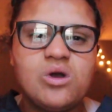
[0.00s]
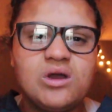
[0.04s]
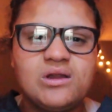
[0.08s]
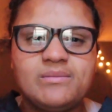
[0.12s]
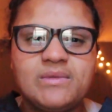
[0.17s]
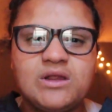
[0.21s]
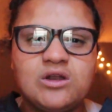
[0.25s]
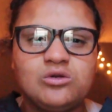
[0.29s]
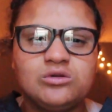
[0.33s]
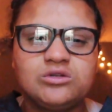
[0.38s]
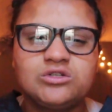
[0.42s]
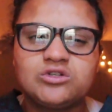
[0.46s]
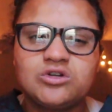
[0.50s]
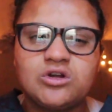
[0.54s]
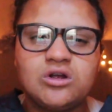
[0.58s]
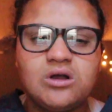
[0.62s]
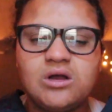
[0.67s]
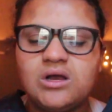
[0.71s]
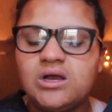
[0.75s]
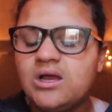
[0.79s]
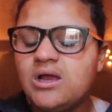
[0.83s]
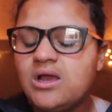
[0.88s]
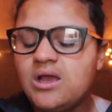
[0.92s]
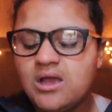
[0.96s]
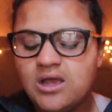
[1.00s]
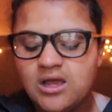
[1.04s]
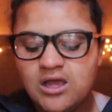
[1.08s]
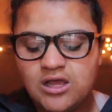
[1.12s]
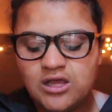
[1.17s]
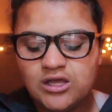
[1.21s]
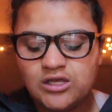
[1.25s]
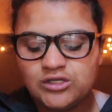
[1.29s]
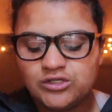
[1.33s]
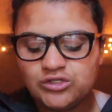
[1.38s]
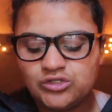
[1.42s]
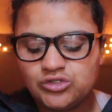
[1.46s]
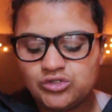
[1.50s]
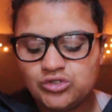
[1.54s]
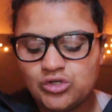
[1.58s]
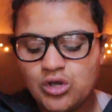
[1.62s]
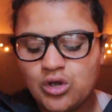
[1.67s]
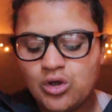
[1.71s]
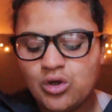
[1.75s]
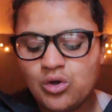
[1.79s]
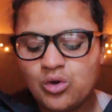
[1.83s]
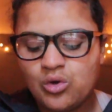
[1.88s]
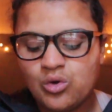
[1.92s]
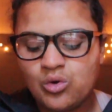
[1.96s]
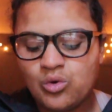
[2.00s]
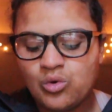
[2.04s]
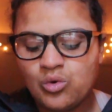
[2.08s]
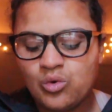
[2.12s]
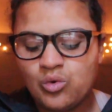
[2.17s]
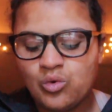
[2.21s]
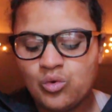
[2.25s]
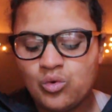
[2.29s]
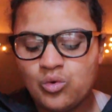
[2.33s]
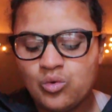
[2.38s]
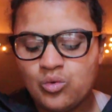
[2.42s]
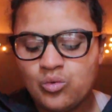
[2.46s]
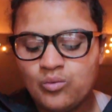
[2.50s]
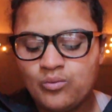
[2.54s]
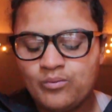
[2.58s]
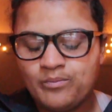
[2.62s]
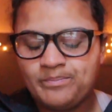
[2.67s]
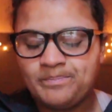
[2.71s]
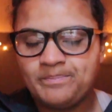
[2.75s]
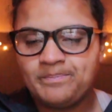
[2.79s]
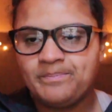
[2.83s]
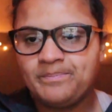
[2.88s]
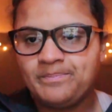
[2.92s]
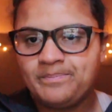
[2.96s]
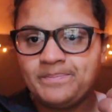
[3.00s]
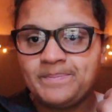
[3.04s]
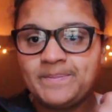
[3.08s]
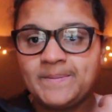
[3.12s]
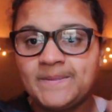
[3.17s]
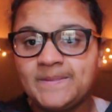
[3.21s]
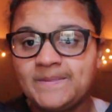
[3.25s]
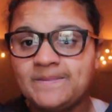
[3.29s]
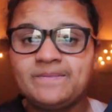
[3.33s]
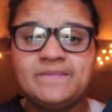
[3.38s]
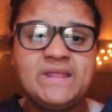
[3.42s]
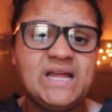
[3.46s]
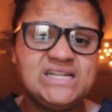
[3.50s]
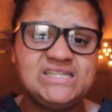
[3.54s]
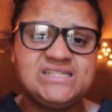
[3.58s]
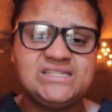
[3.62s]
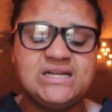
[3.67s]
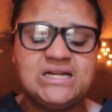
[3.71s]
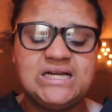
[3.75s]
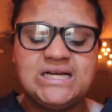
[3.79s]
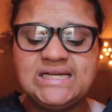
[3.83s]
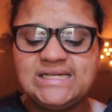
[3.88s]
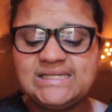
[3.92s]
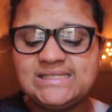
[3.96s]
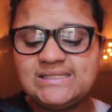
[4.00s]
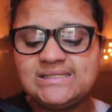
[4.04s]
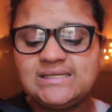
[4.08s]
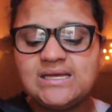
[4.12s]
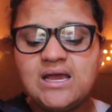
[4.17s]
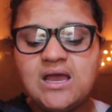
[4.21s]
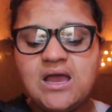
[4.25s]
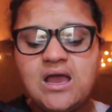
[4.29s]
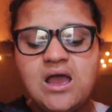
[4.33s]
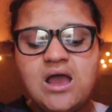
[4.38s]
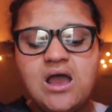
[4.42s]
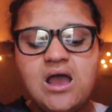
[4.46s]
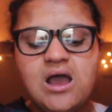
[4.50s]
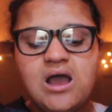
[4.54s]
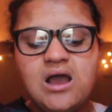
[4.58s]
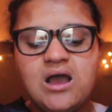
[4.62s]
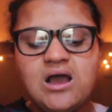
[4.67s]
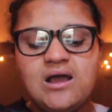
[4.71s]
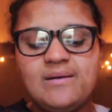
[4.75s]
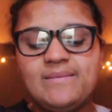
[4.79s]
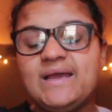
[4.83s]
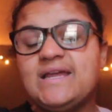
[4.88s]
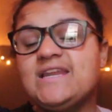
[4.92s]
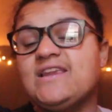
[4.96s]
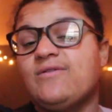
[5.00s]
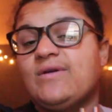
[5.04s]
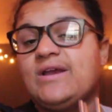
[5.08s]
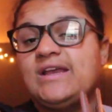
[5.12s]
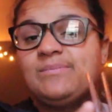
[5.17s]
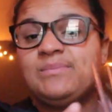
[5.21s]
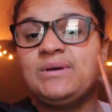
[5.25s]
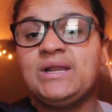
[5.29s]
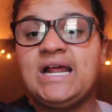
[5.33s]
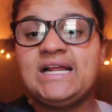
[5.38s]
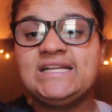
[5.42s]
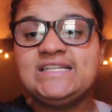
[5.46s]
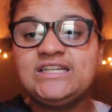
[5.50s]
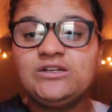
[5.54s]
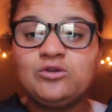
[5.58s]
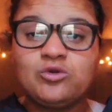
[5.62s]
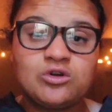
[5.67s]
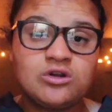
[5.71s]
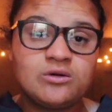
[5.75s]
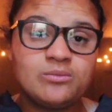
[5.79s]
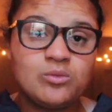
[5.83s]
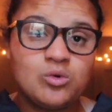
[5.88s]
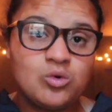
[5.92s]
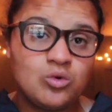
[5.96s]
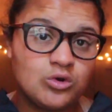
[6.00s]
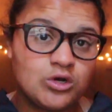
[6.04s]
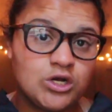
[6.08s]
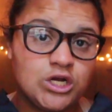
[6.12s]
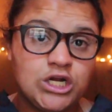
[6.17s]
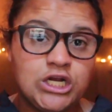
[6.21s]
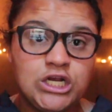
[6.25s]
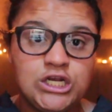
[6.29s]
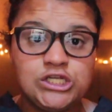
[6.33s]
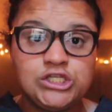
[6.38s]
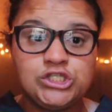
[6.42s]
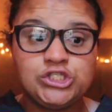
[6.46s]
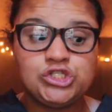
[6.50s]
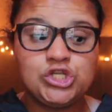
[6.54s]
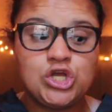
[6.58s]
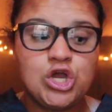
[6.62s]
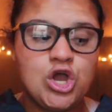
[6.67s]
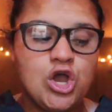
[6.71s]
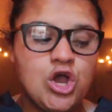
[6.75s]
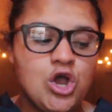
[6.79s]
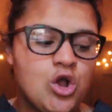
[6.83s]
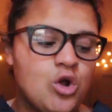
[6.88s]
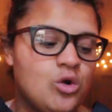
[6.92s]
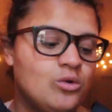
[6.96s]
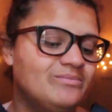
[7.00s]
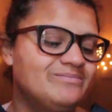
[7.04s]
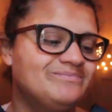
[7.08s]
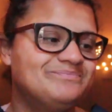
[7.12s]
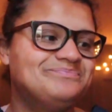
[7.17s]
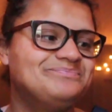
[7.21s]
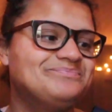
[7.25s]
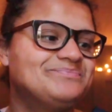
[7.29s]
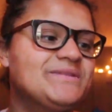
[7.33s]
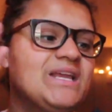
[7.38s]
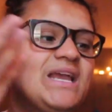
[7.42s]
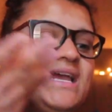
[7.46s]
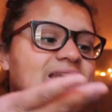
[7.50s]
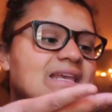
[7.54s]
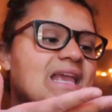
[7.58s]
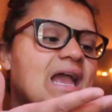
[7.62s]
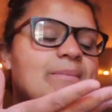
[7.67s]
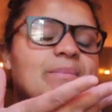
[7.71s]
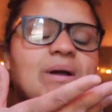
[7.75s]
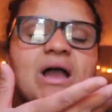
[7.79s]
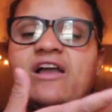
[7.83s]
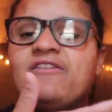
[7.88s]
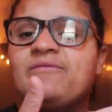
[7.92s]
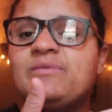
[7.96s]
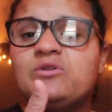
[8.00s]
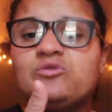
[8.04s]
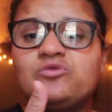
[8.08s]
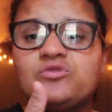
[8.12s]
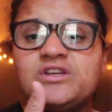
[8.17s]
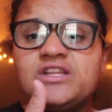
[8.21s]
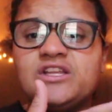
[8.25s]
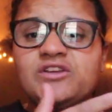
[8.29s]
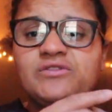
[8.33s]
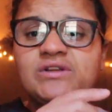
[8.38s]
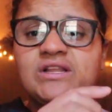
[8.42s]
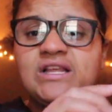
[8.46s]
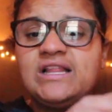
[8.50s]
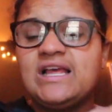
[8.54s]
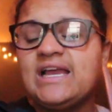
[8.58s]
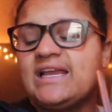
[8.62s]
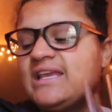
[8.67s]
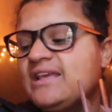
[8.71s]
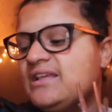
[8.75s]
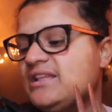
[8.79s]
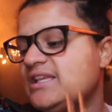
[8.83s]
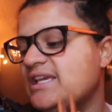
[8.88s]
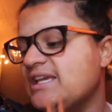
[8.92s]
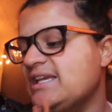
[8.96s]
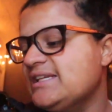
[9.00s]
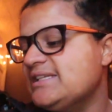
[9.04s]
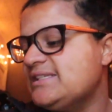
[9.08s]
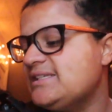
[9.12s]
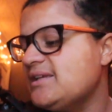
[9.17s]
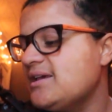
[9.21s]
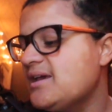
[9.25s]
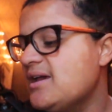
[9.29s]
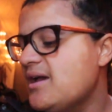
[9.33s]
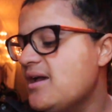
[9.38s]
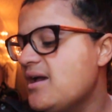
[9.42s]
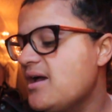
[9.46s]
one metal straw, so that's nice. Anyway, but I did order more, so yeah, but I've been really, really liking these,